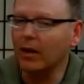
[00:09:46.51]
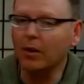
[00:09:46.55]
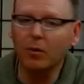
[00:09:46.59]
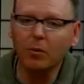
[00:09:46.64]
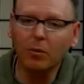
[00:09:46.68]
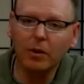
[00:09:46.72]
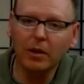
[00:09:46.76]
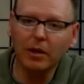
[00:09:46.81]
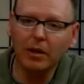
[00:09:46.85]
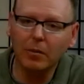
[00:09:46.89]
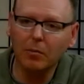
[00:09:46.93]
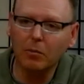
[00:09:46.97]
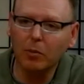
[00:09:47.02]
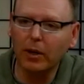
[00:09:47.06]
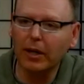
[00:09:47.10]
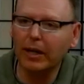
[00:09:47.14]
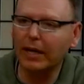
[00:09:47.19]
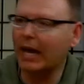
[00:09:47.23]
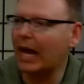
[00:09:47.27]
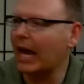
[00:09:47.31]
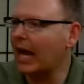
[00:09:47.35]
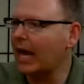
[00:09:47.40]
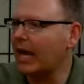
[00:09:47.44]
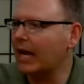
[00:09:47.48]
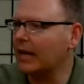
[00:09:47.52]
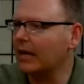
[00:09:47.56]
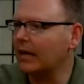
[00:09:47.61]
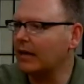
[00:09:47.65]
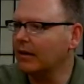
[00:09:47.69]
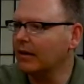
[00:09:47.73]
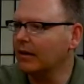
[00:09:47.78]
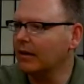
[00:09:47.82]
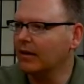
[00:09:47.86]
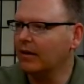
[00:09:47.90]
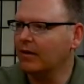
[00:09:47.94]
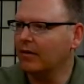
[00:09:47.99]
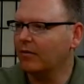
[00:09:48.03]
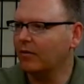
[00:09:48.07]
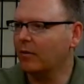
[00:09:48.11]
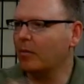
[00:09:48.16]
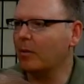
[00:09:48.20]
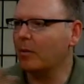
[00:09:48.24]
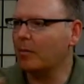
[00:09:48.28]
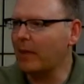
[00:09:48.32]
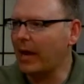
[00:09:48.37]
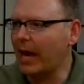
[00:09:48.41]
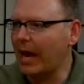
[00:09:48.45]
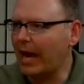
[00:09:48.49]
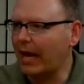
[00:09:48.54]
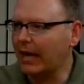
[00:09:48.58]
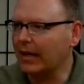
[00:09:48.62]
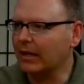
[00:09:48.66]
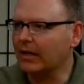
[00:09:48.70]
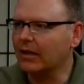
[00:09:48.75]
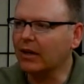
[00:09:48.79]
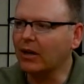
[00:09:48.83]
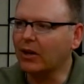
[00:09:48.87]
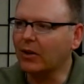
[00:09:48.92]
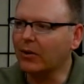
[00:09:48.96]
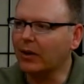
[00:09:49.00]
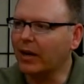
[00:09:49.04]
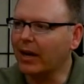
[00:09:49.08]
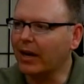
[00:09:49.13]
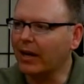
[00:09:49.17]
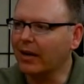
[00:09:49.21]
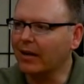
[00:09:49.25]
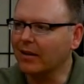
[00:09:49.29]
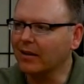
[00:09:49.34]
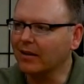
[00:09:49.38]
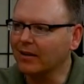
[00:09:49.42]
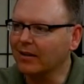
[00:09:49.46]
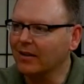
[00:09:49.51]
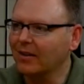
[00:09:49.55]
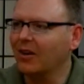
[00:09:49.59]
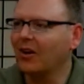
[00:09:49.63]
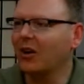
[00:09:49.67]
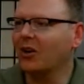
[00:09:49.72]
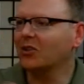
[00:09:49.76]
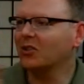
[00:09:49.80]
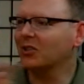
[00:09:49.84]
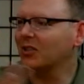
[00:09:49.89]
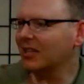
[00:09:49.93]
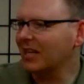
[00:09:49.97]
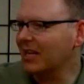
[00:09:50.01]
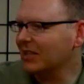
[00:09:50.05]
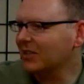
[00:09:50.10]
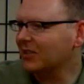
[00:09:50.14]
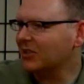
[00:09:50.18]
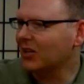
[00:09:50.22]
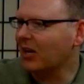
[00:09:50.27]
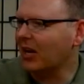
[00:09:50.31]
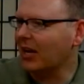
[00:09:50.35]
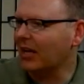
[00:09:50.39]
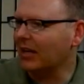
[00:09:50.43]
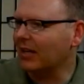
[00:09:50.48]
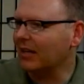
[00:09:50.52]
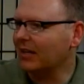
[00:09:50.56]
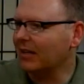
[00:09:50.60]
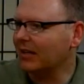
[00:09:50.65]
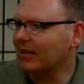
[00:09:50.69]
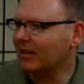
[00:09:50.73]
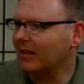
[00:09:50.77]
Or we can bring an ad from the back, a color ad, onto the inside.